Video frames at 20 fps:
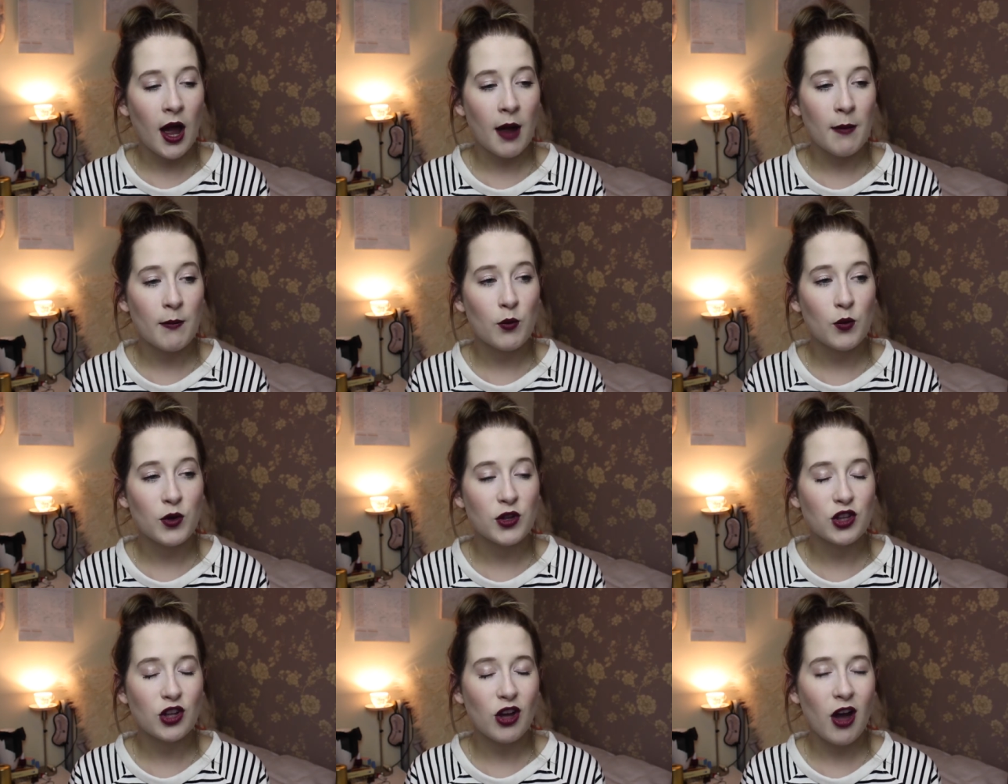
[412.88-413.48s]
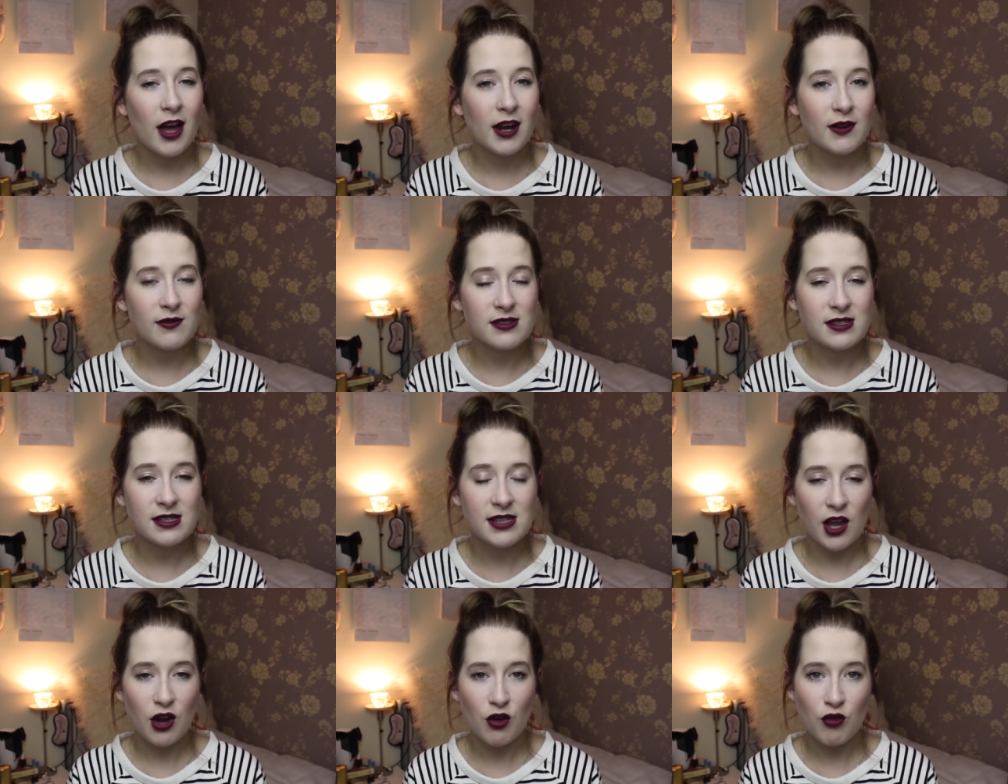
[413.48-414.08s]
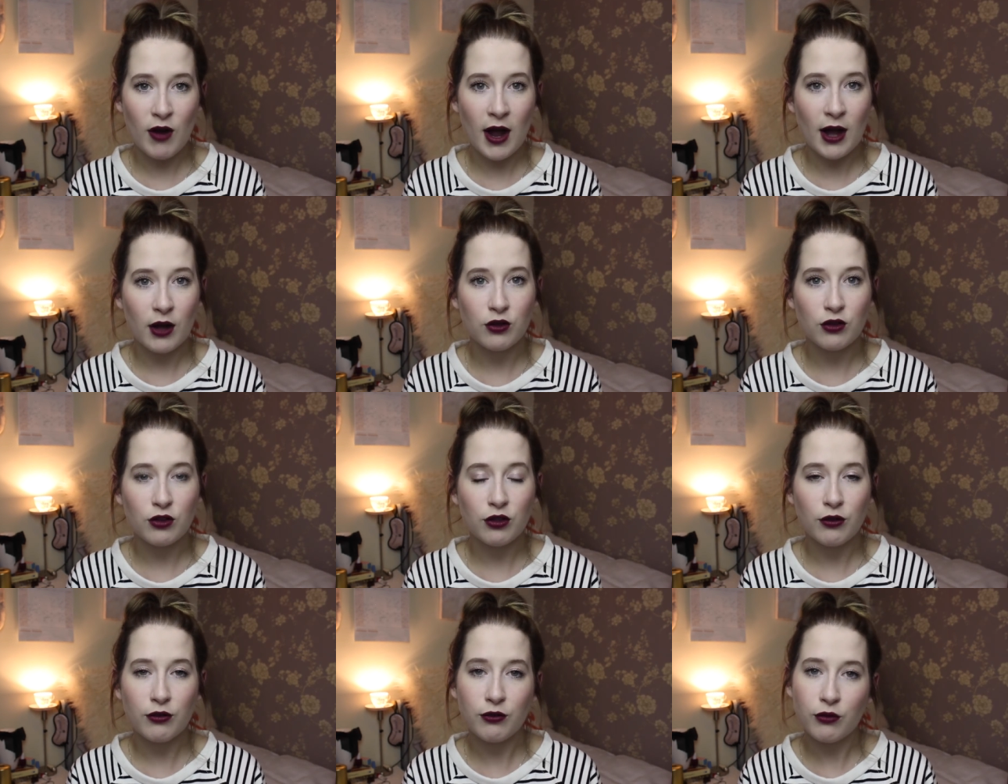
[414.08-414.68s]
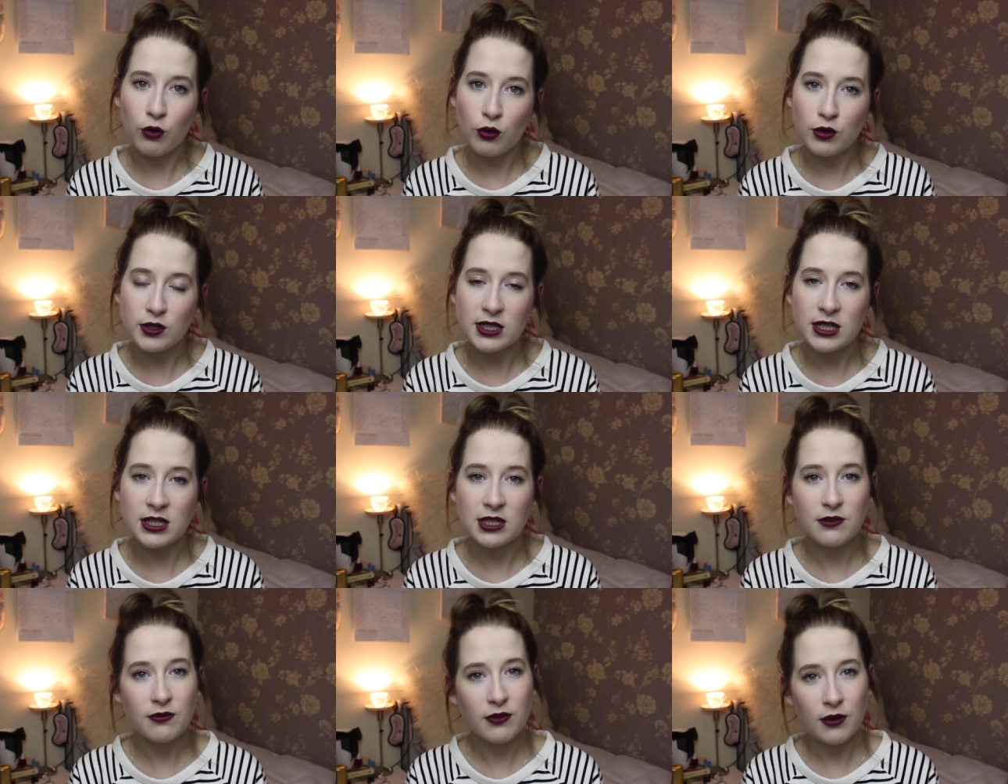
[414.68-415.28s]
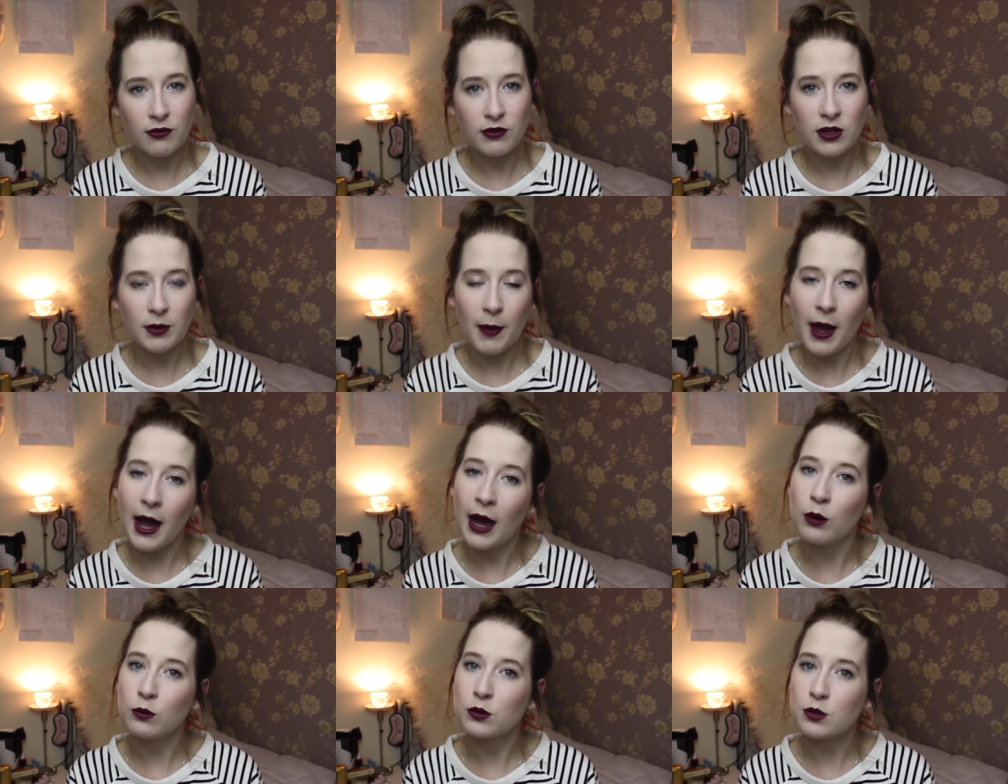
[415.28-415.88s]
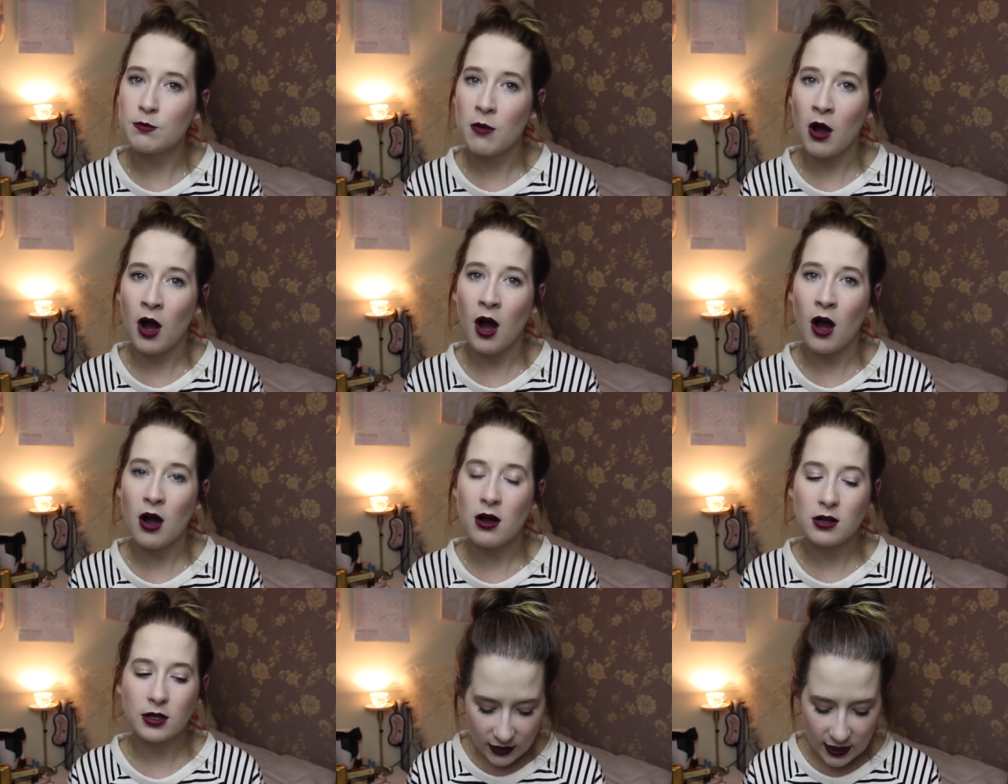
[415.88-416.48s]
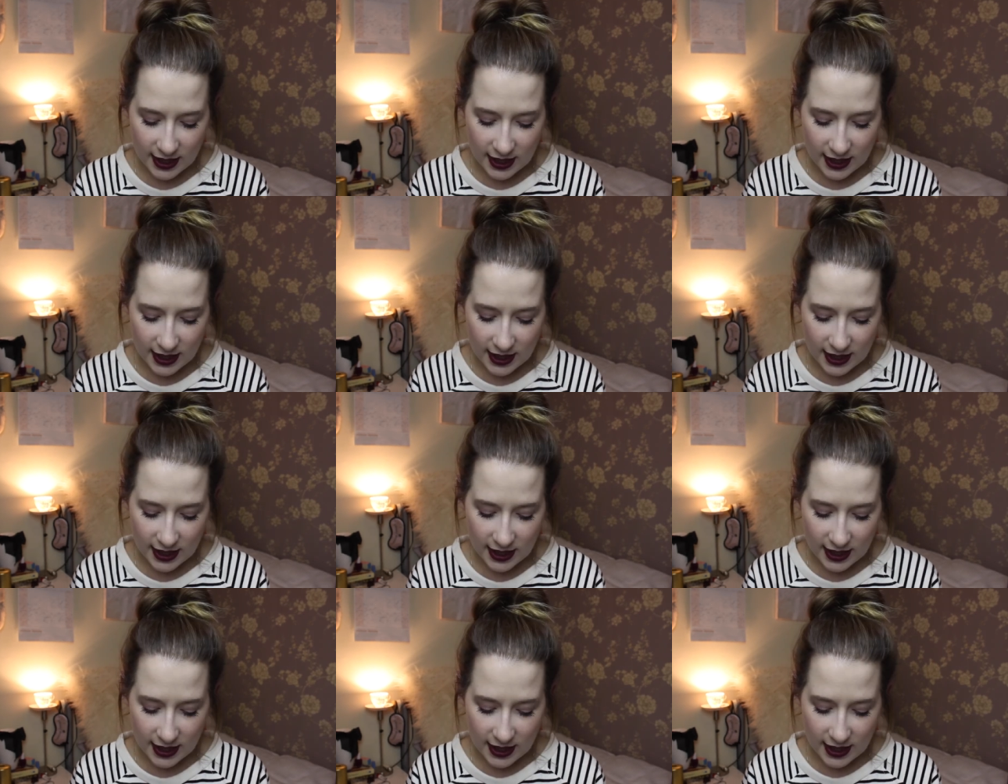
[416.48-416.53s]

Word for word: um, which kind of sit around the forty to fifty pound mark.